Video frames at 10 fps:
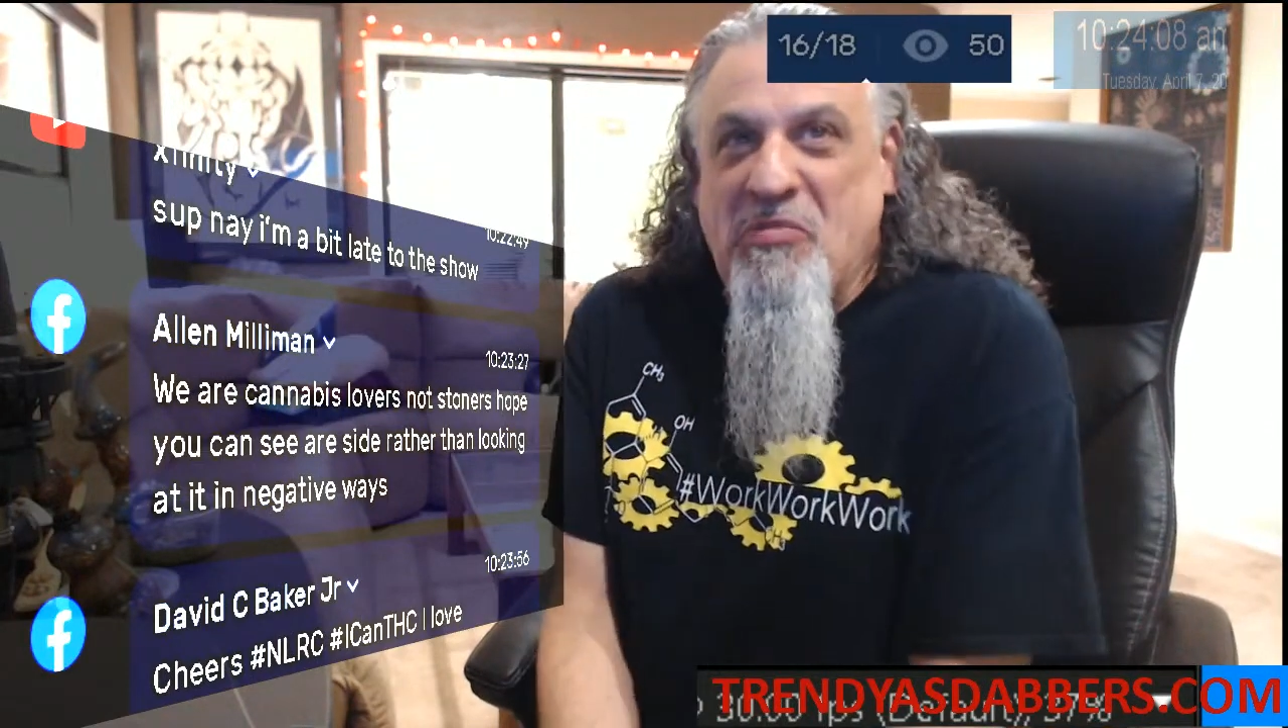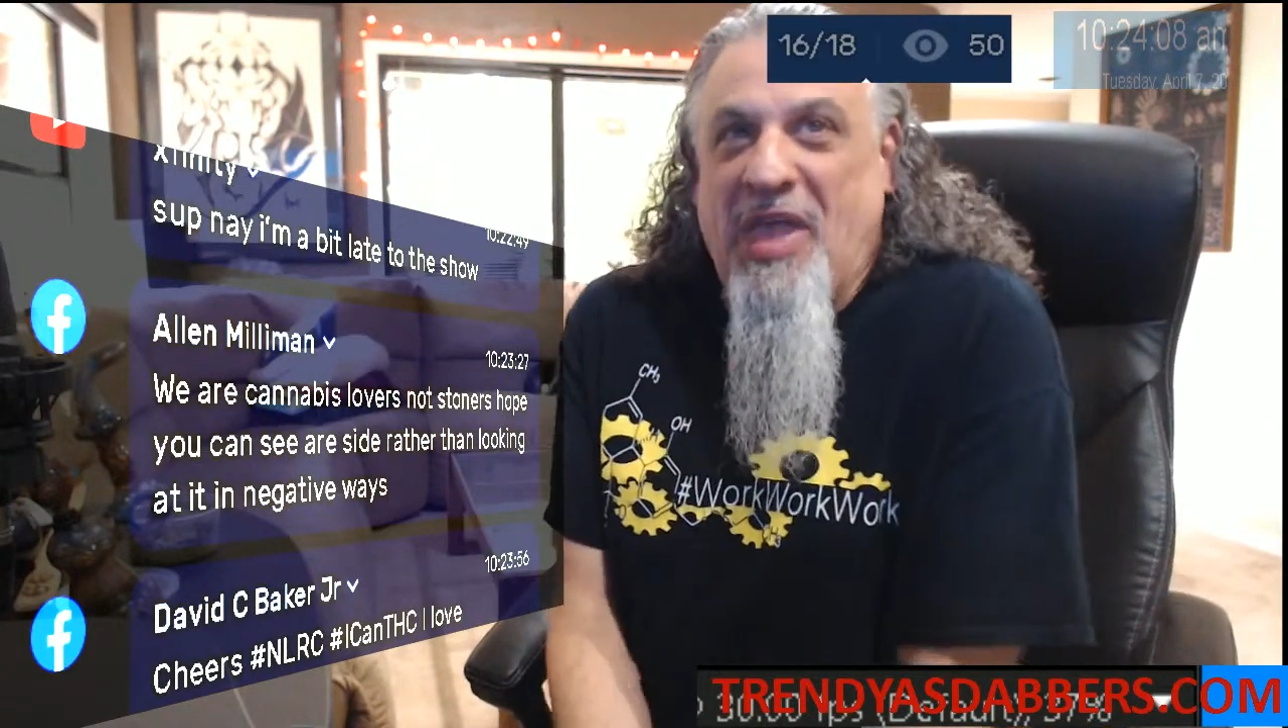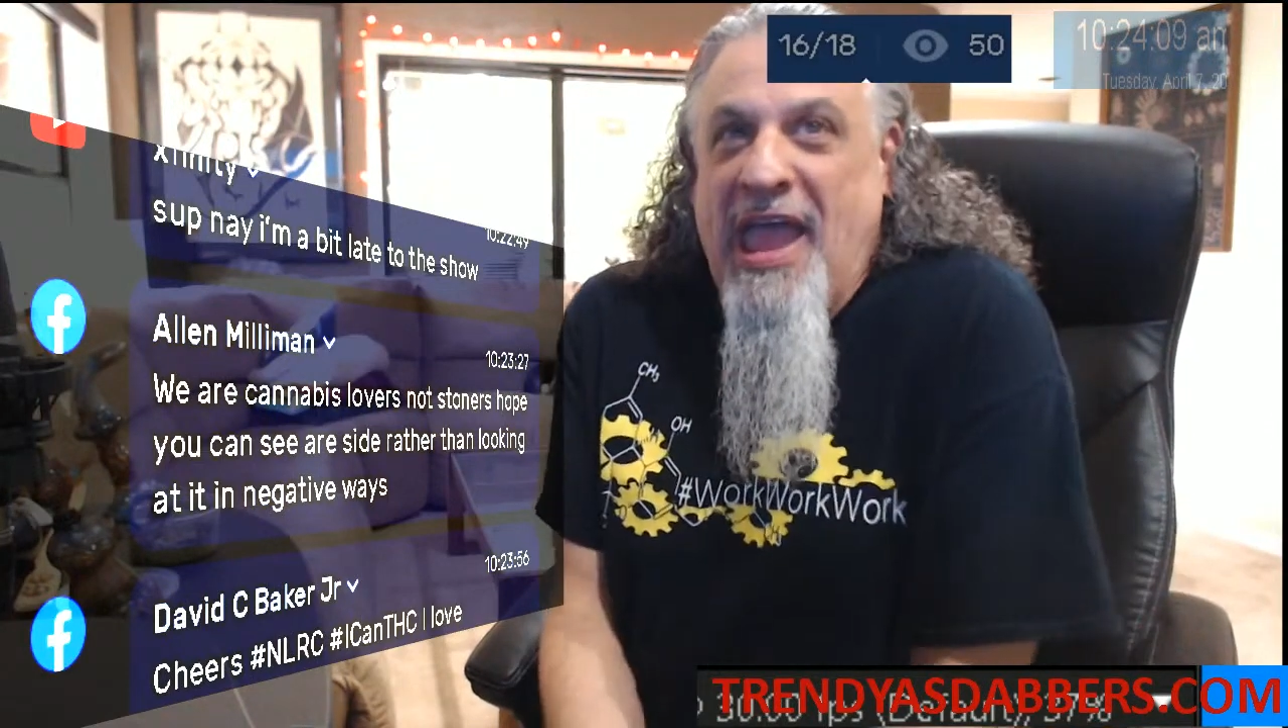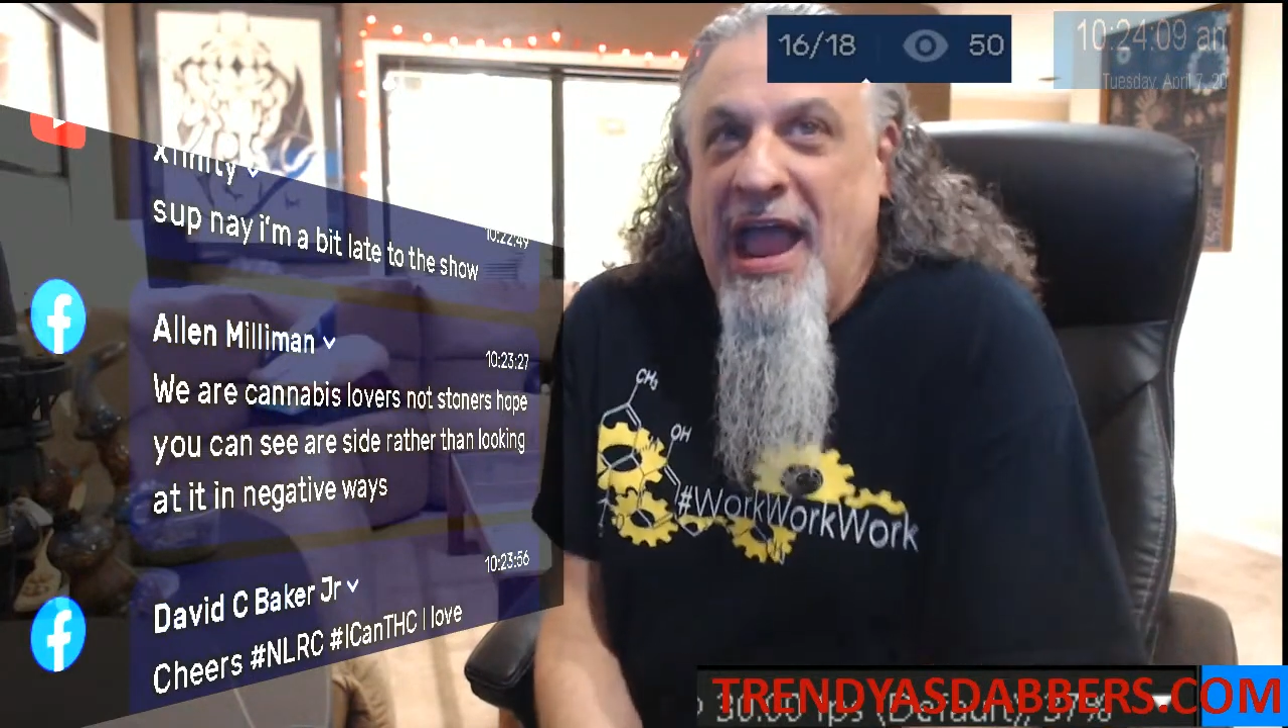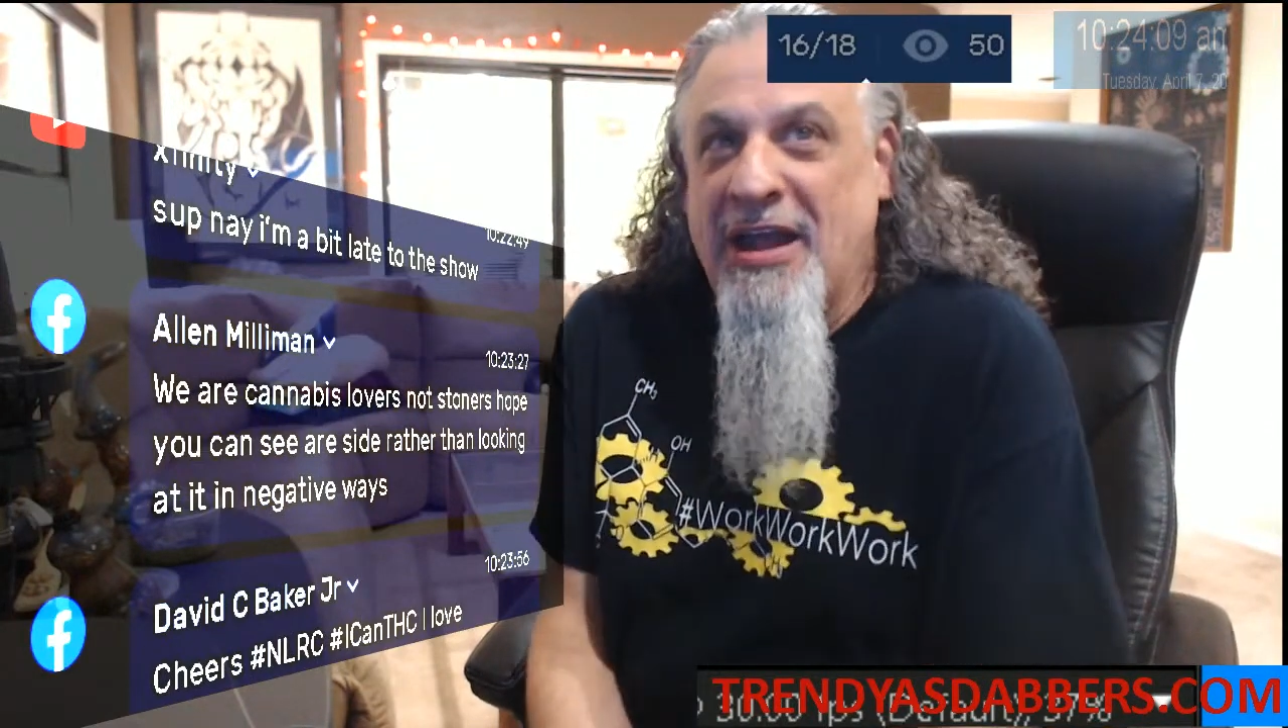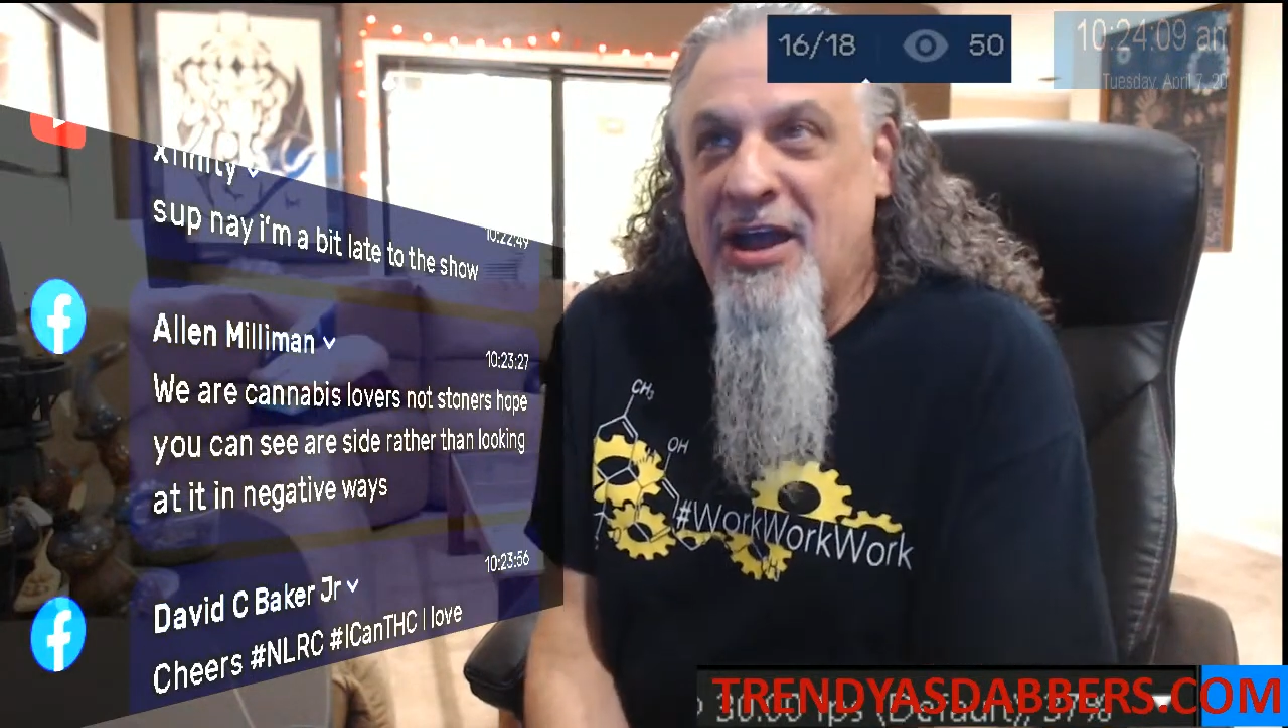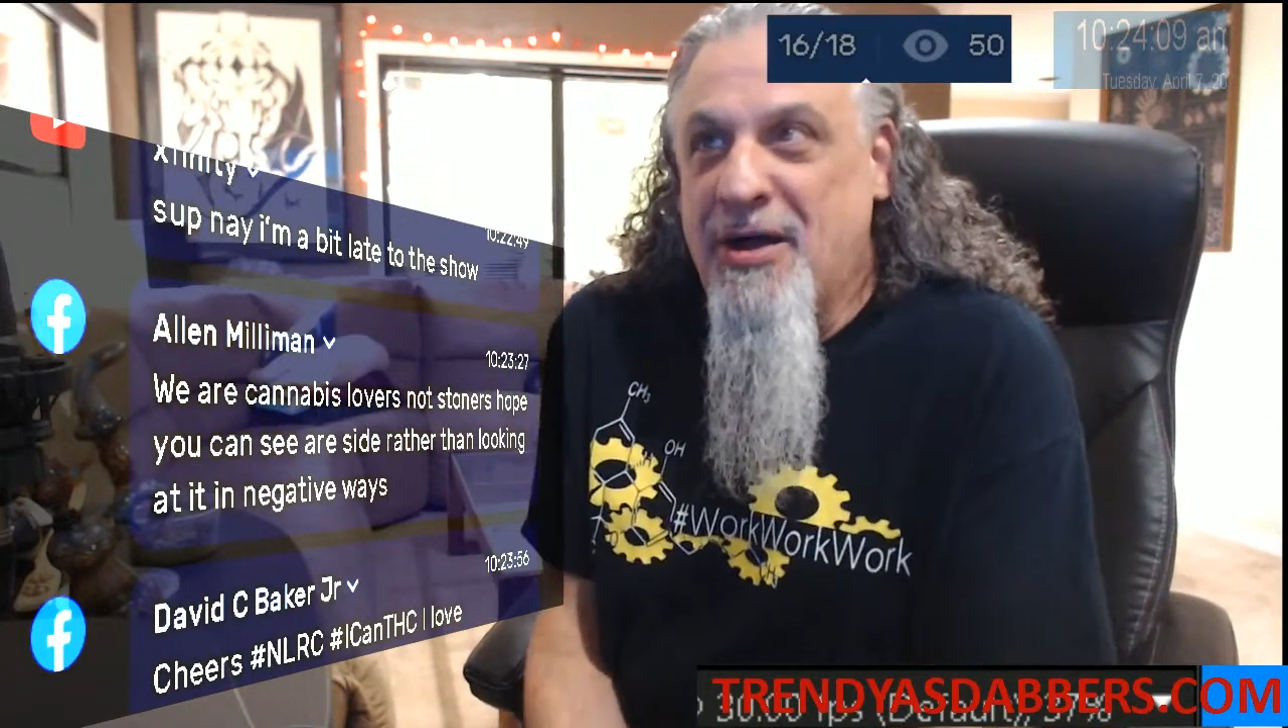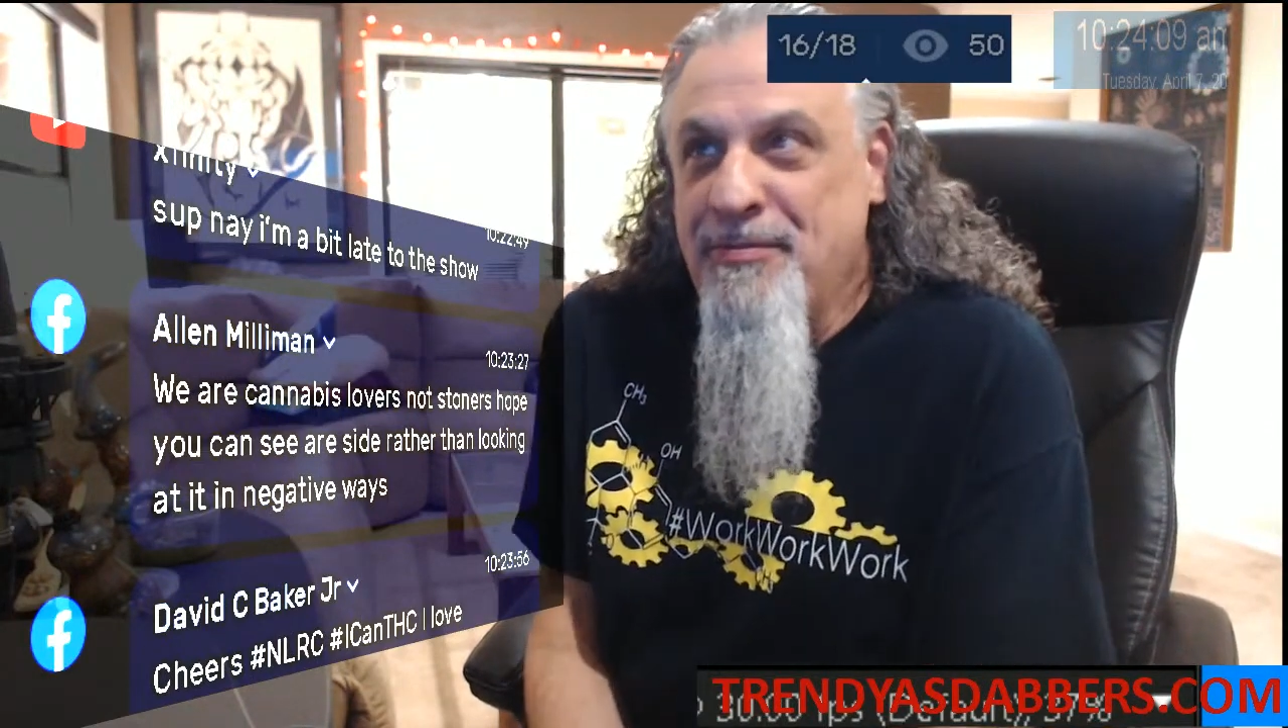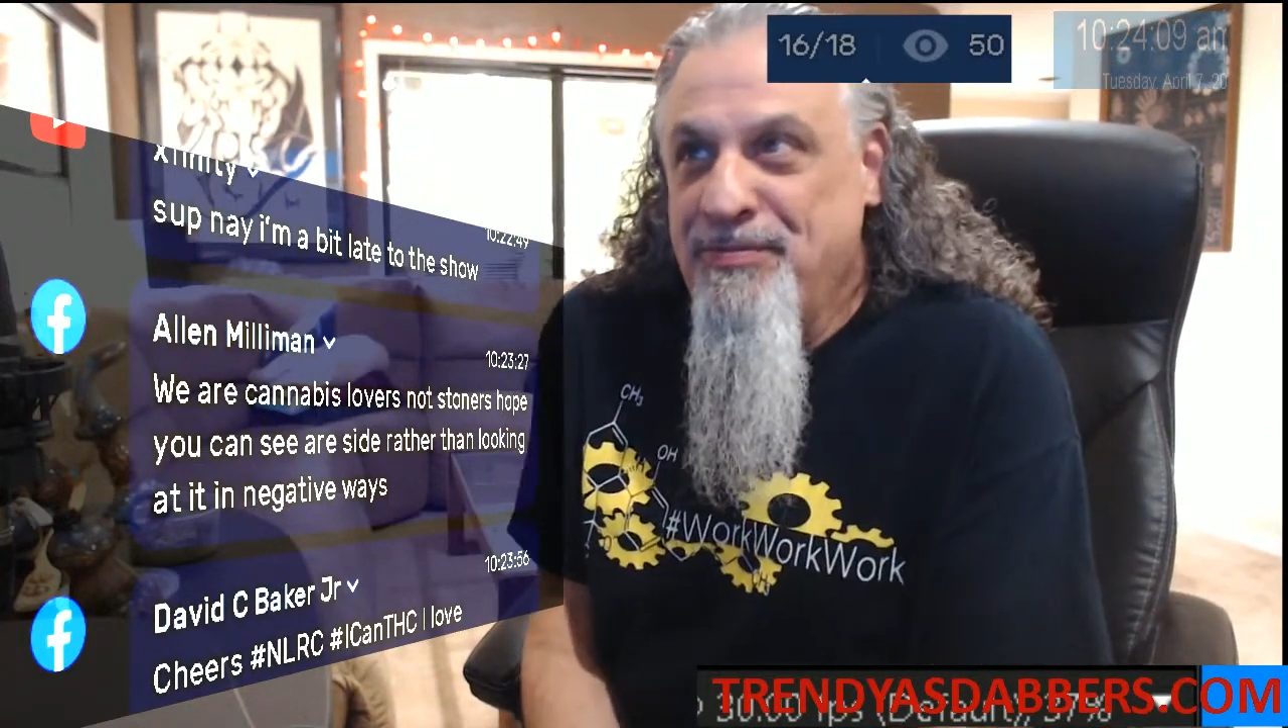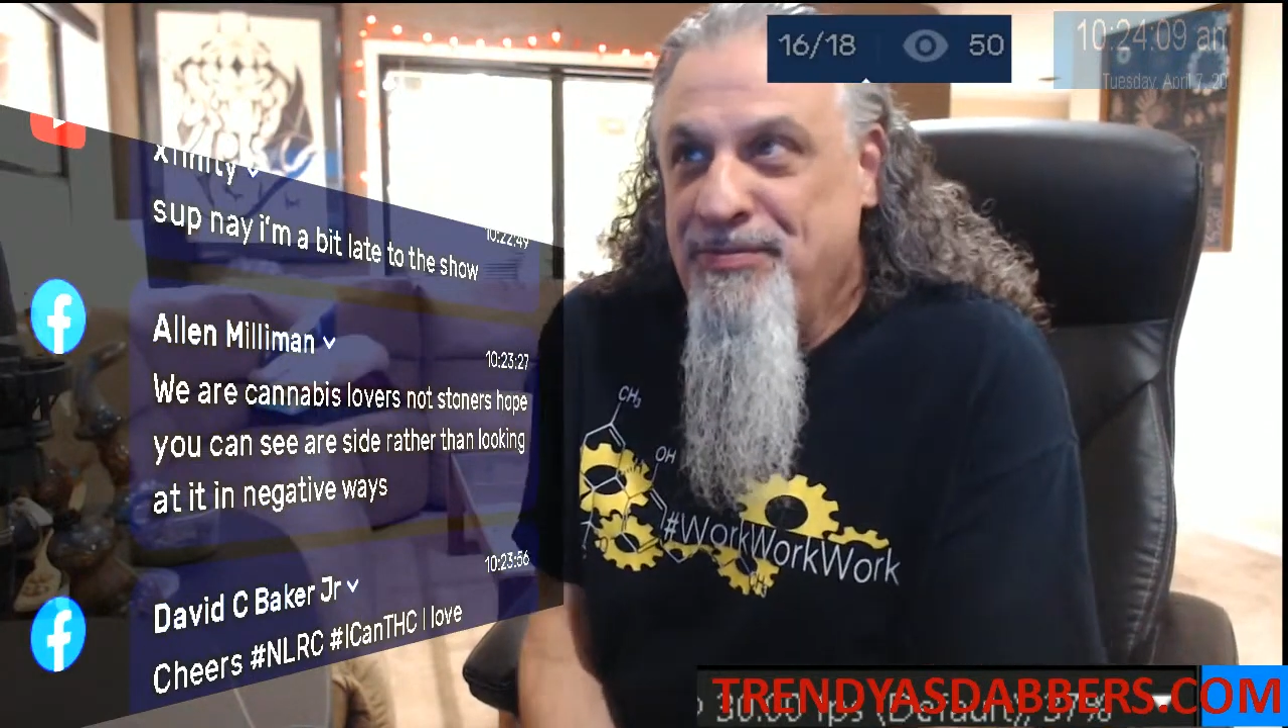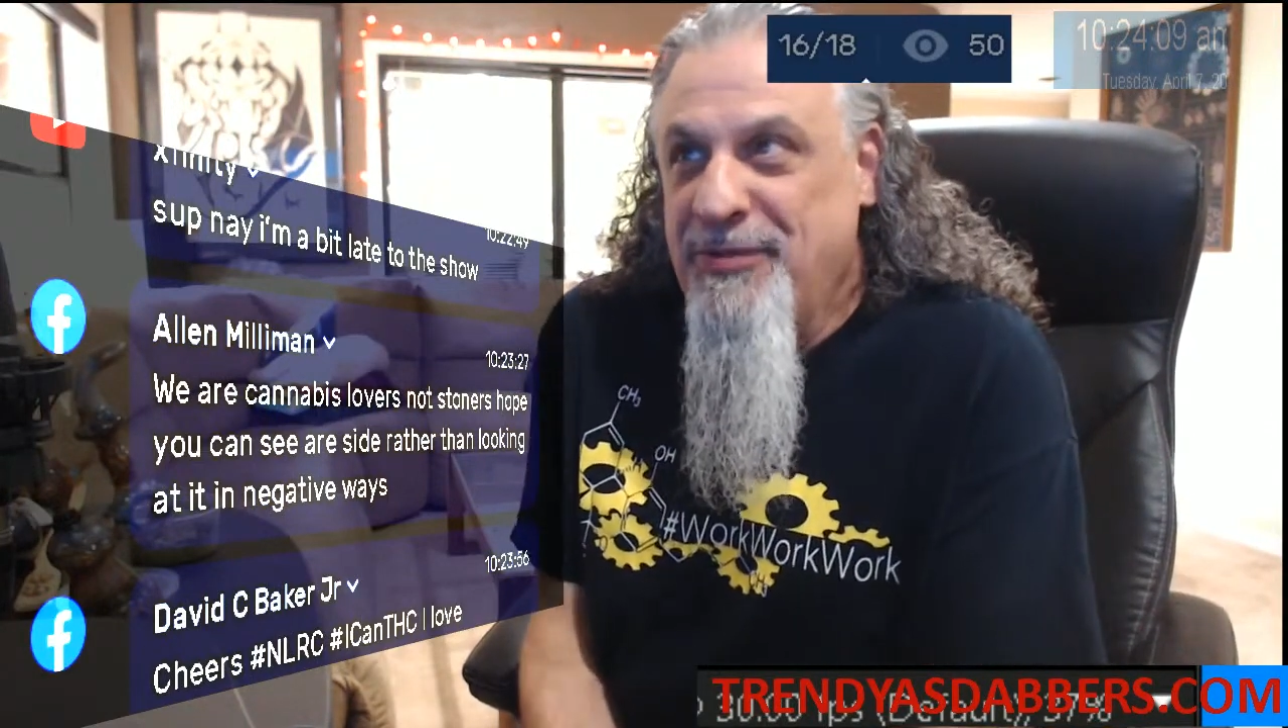and,